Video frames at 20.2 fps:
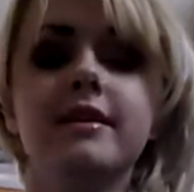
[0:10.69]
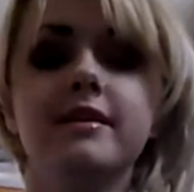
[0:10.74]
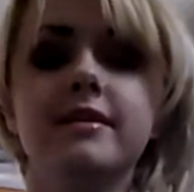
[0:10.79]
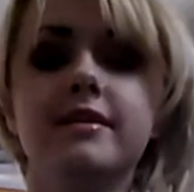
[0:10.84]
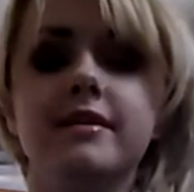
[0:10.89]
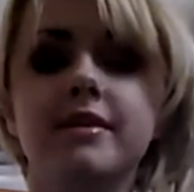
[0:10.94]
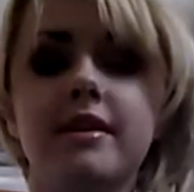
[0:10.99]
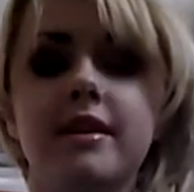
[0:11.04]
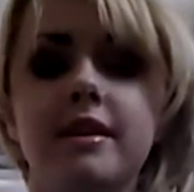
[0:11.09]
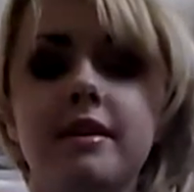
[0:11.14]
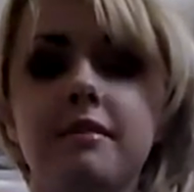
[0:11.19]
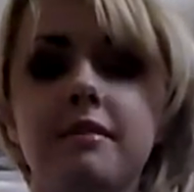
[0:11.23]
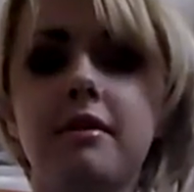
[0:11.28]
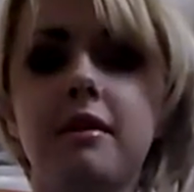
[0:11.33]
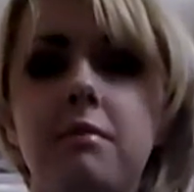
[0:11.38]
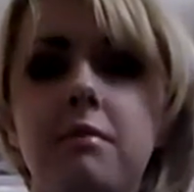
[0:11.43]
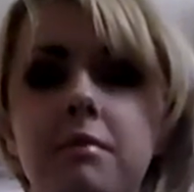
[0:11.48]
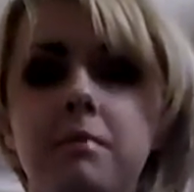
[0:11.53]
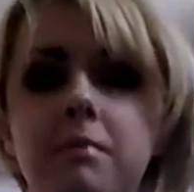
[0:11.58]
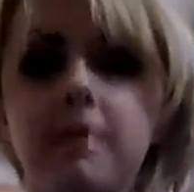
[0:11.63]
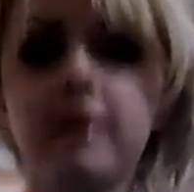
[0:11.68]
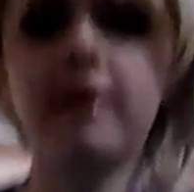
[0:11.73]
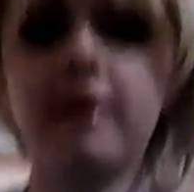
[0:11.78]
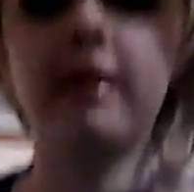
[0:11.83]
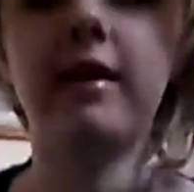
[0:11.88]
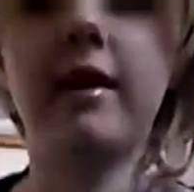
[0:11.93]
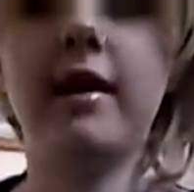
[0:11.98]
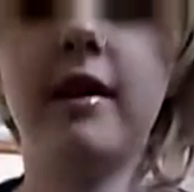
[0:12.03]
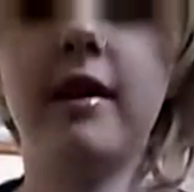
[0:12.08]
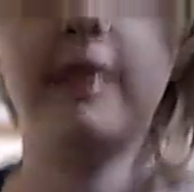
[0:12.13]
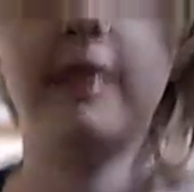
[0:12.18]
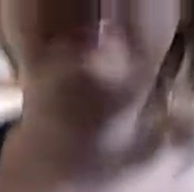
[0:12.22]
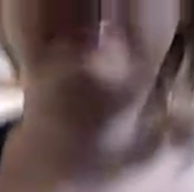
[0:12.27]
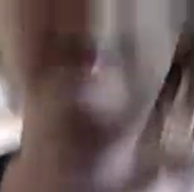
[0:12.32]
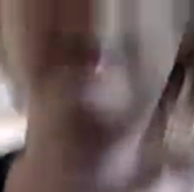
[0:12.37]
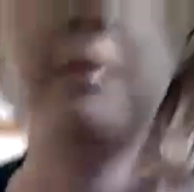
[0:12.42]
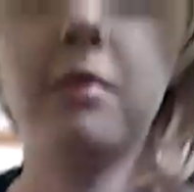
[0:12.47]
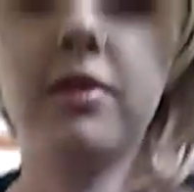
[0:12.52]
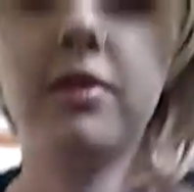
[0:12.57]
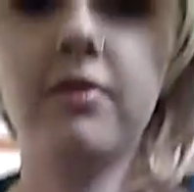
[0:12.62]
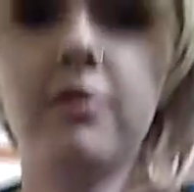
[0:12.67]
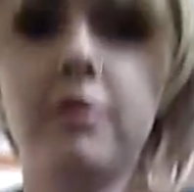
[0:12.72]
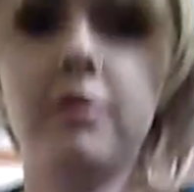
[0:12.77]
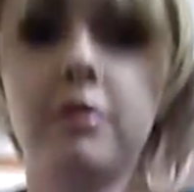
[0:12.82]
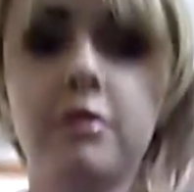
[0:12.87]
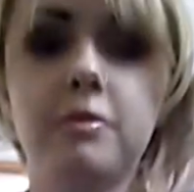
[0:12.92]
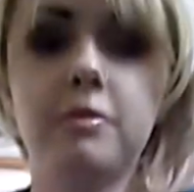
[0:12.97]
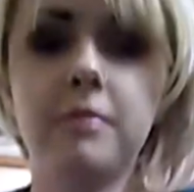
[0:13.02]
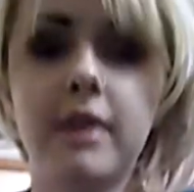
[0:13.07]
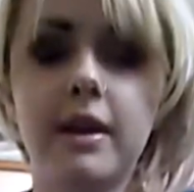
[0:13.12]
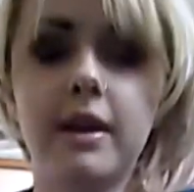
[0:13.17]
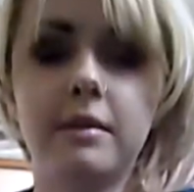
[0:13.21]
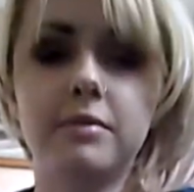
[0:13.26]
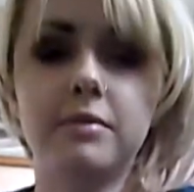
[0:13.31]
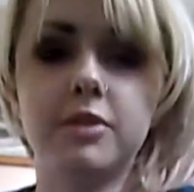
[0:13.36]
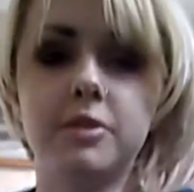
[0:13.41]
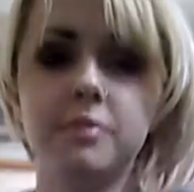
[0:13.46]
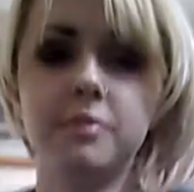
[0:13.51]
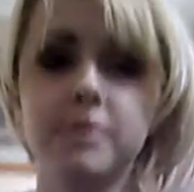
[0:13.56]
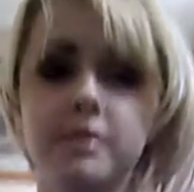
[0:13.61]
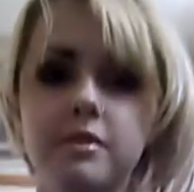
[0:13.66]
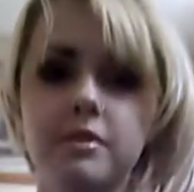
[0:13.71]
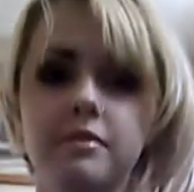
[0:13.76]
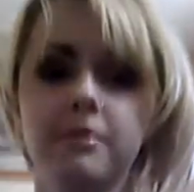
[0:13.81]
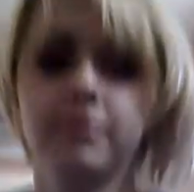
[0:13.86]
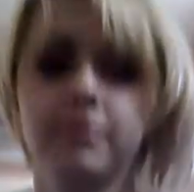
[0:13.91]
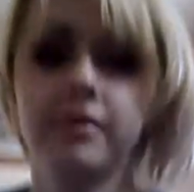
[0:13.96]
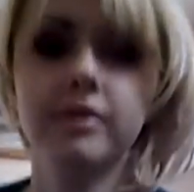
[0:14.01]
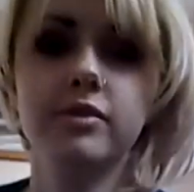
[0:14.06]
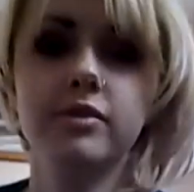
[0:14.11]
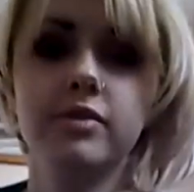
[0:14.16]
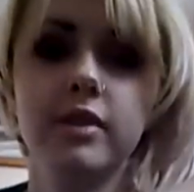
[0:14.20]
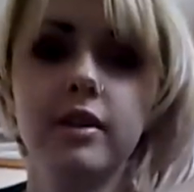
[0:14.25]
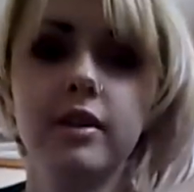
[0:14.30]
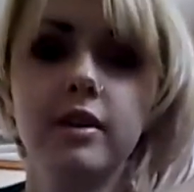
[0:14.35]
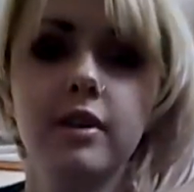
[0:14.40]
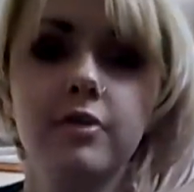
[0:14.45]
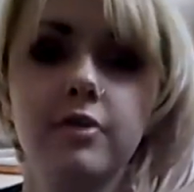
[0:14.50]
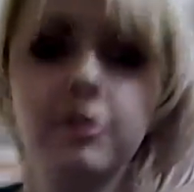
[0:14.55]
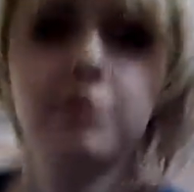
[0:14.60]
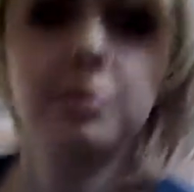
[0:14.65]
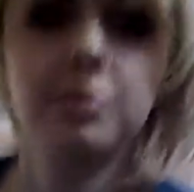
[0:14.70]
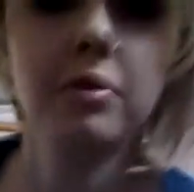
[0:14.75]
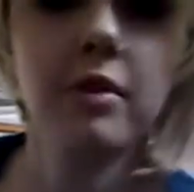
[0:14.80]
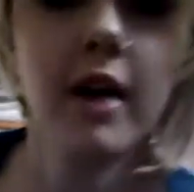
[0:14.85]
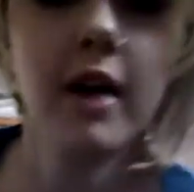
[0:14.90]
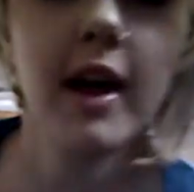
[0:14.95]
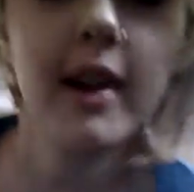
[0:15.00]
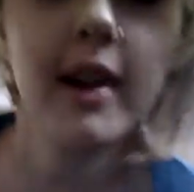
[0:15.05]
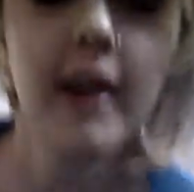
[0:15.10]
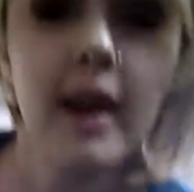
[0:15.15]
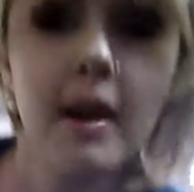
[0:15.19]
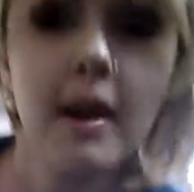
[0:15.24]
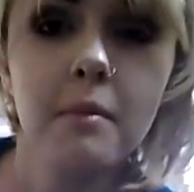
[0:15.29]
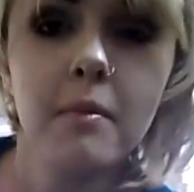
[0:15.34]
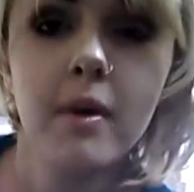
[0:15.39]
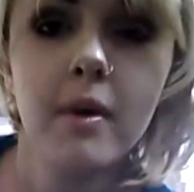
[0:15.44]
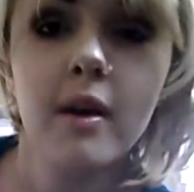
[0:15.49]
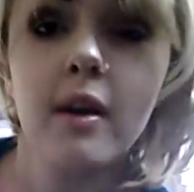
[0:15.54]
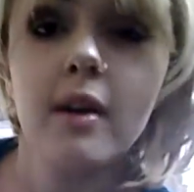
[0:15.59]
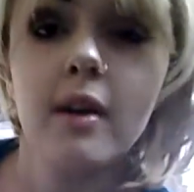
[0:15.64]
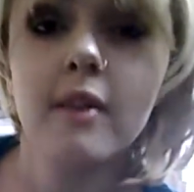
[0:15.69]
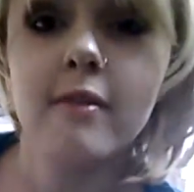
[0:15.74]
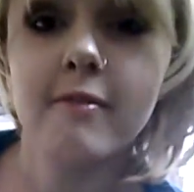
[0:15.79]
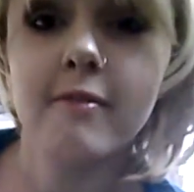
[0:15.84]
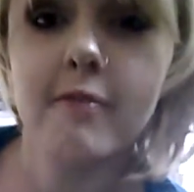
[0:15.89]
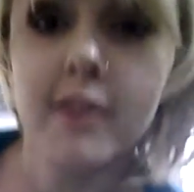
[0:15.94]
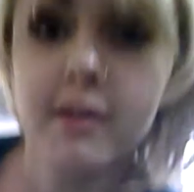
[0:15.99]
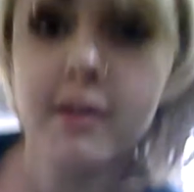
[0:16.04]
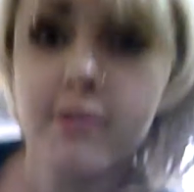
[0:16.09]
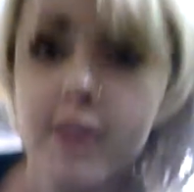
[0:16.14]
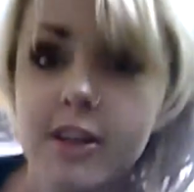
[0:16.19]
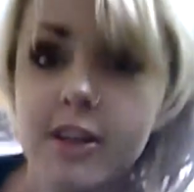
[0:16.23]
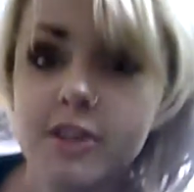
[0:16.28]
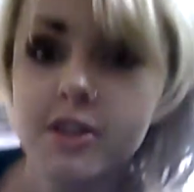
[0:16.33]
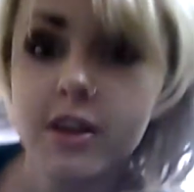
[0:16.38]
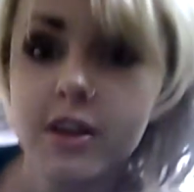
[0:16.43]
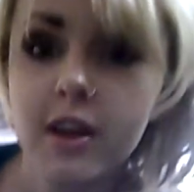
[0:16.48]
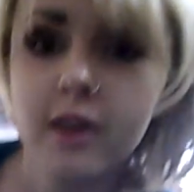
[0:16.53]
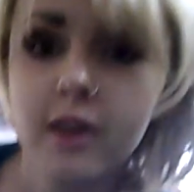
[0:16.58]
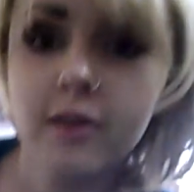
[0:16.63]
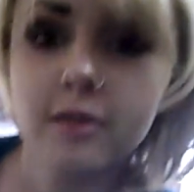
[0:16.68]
So I'm on my, I'm on the floor on my laptop, so everything's really uncomfortable, and I'm rearranging it